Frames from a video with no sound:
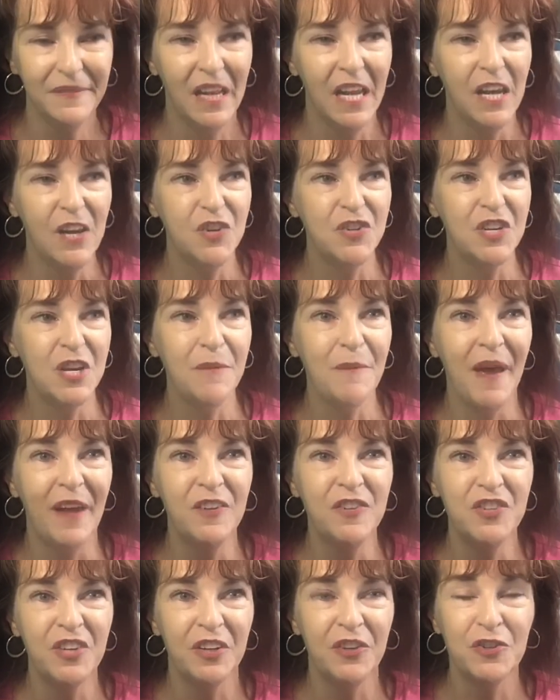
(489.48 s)
She
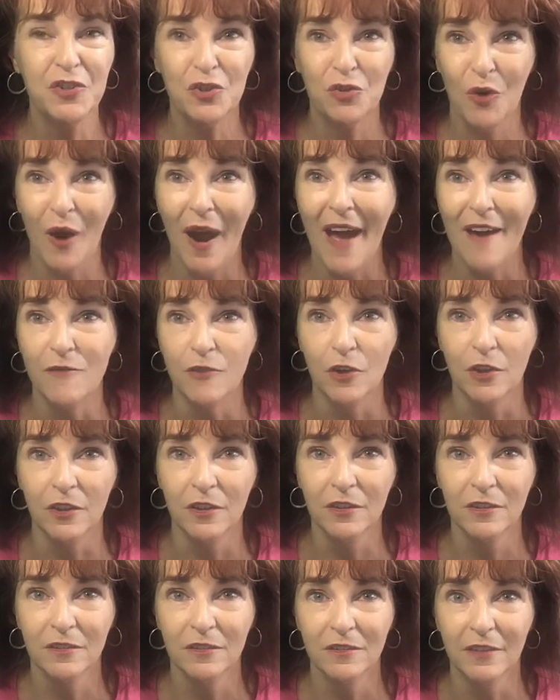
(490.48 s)
mentioned
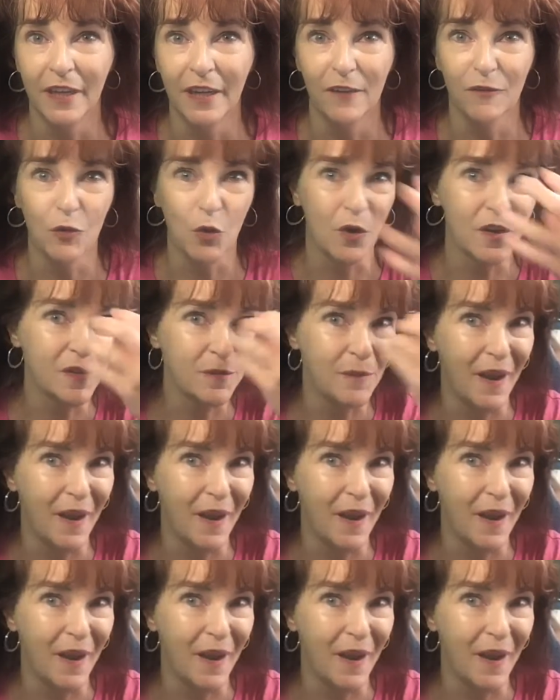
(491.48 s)
travel, and of course